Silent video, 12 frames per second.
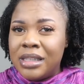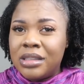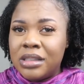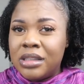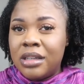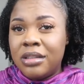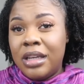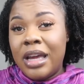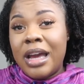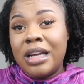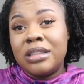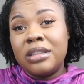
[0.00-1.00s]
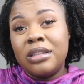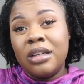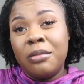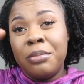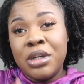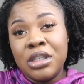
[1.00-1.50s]
necessarily have
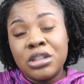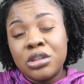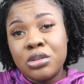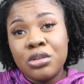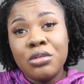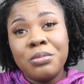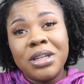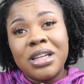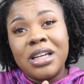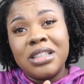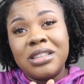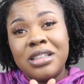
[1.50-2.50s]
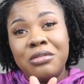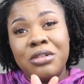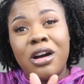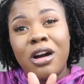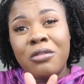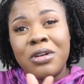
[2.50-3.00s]
to push through, because it
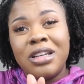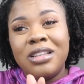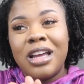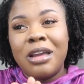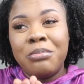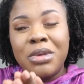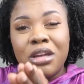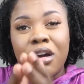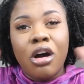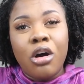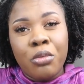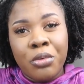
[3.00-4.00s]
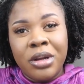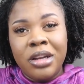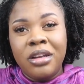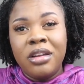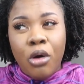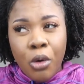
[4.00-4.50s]
would already like be
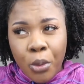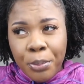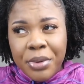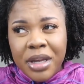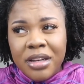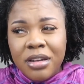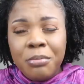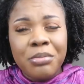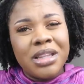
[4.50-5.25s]
already open.